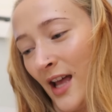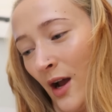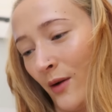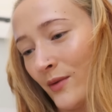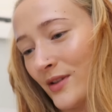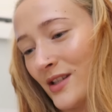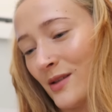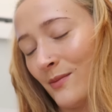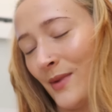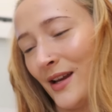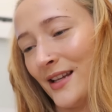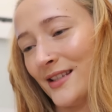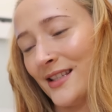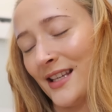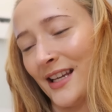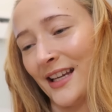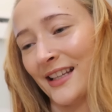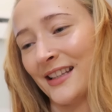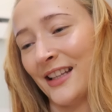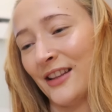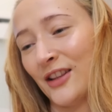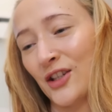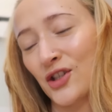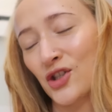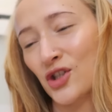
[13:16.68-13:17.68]
that was amazing.
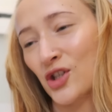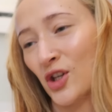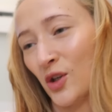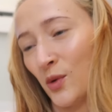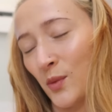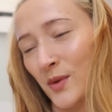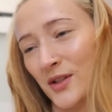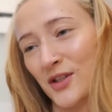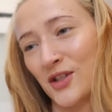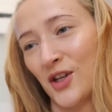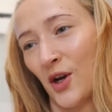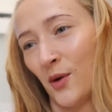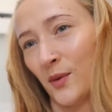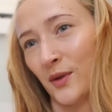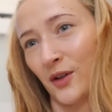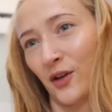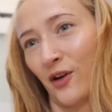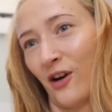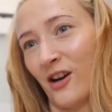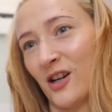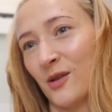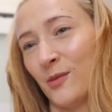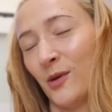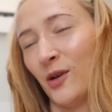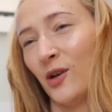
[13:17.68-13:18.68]
And then the shoot was so
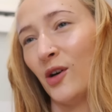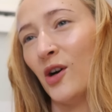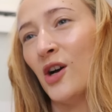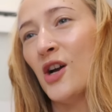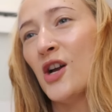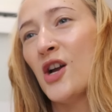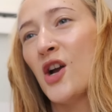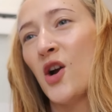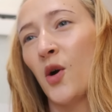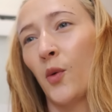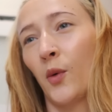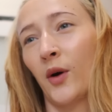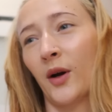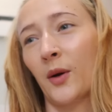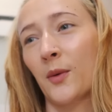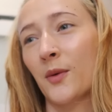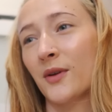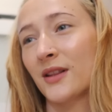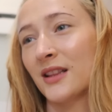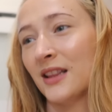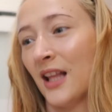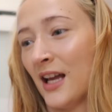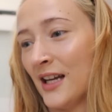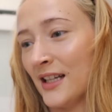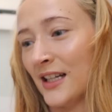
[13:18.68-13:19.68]
incredible. Working
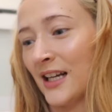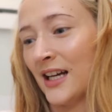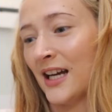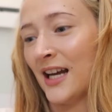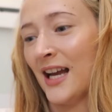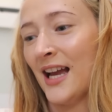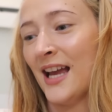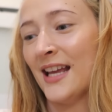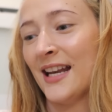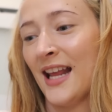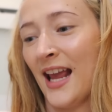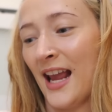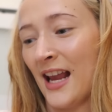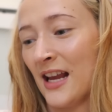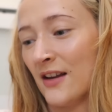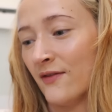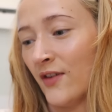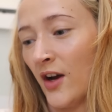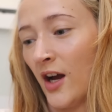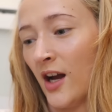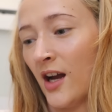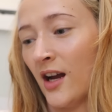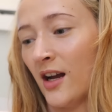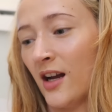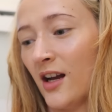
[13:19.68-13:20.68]
with Lida and
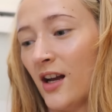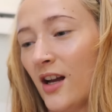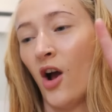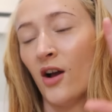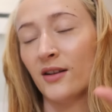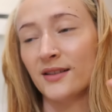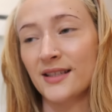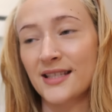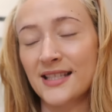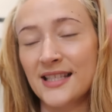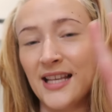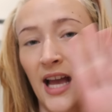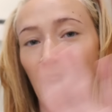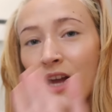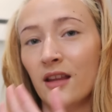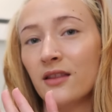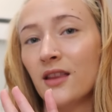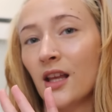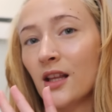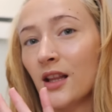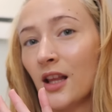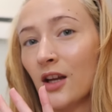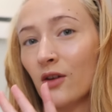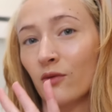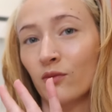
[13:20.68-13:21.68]
Ava on set,
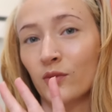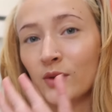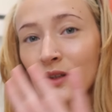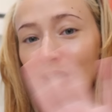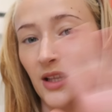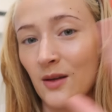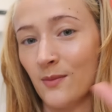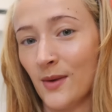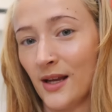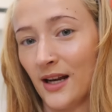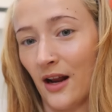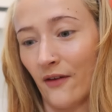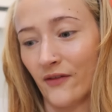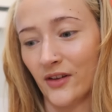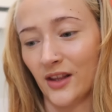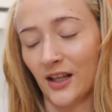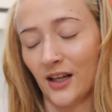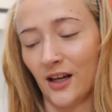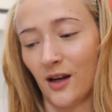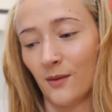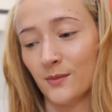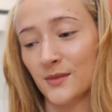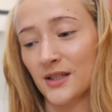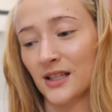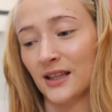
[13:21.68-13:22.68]
they like really made
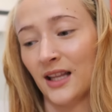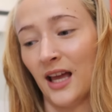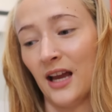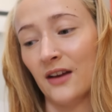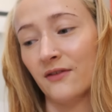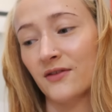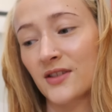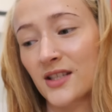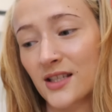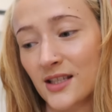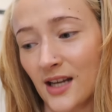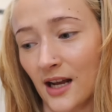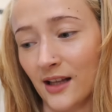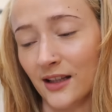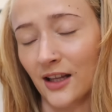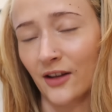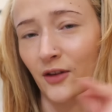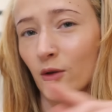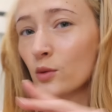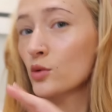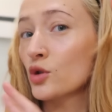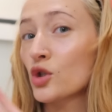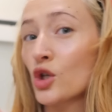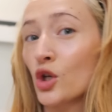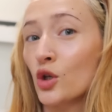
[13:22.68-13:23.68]
everything come to life. Stella,
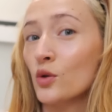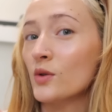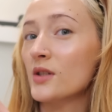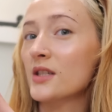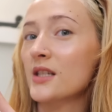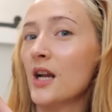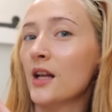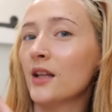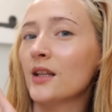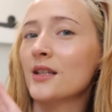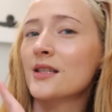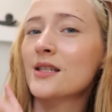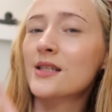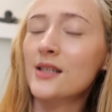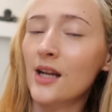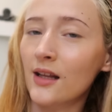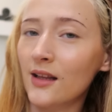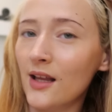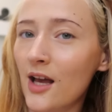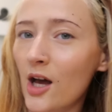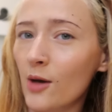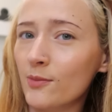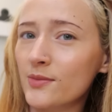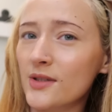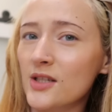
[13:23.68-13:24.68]
there were two Stellas.
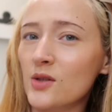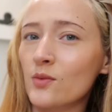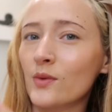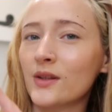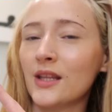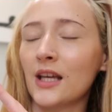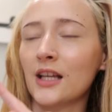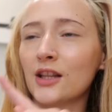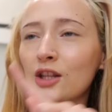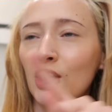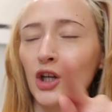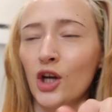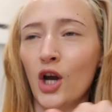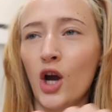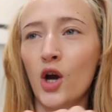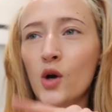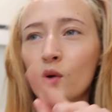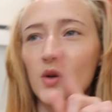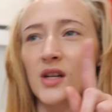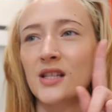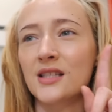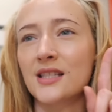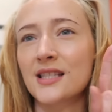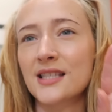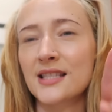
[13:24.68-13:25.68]
Stella helped us with like the
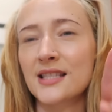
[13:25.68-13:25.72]
cone and